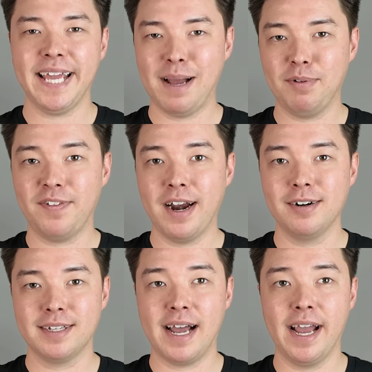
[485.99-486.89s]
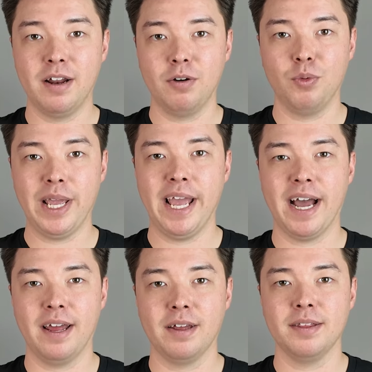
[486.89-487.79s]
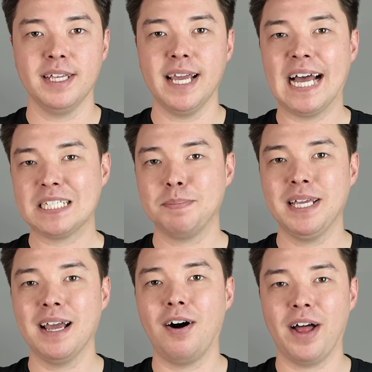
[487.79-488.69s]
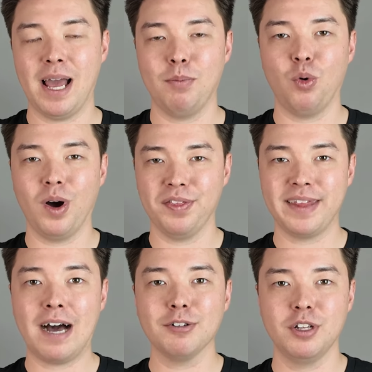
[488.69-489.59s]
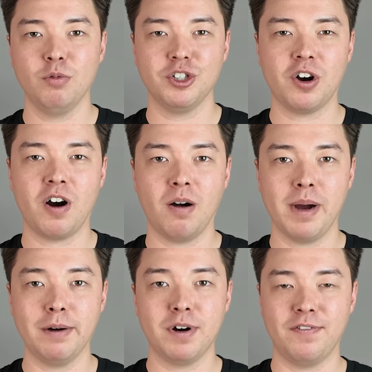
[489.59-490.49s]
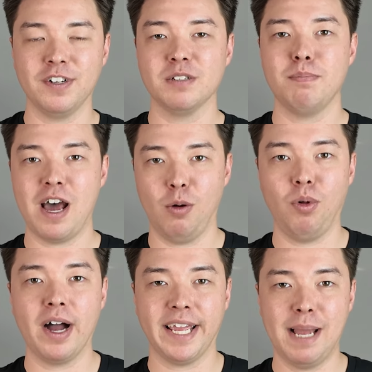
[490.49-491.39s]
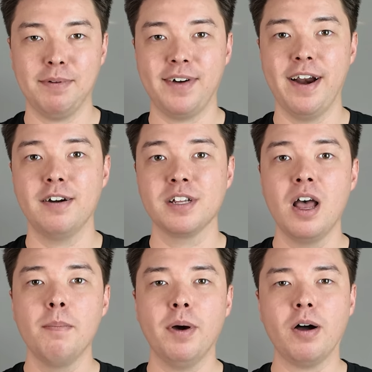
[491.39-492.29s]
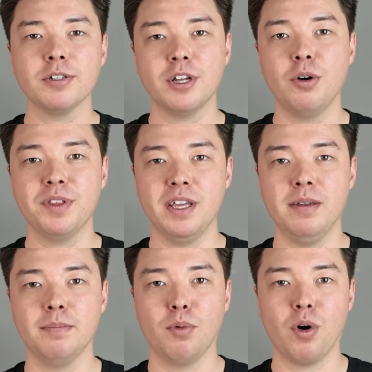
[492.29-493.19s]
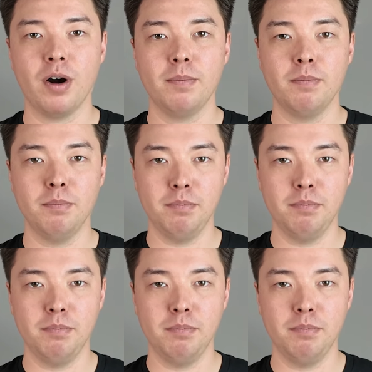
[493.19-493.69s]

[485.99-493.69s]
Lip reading: the amplifier side, we had the SPL M1000, which are my reference monoblock amplifiers, but also the more